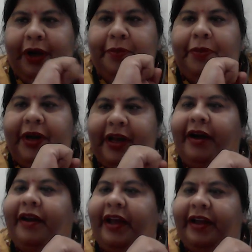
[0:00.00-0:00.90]
him
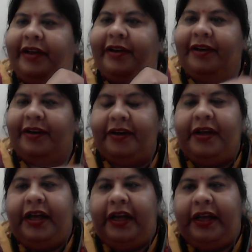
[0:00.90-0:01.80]
bhaiya. Like
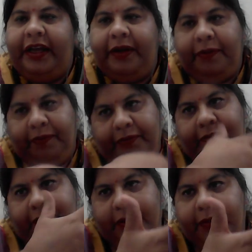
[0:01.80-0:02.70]
he
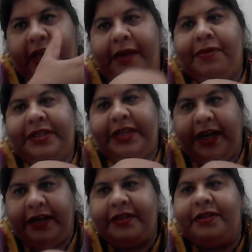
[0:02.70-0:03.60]
became a
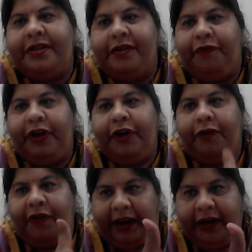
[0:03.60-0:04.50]
scientist in the field
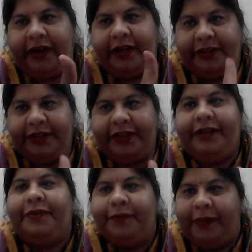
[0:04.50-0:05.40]
of
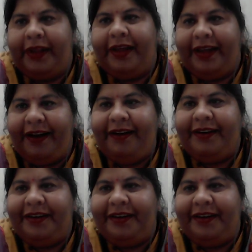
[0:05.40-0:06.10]
agriculture. Yeah.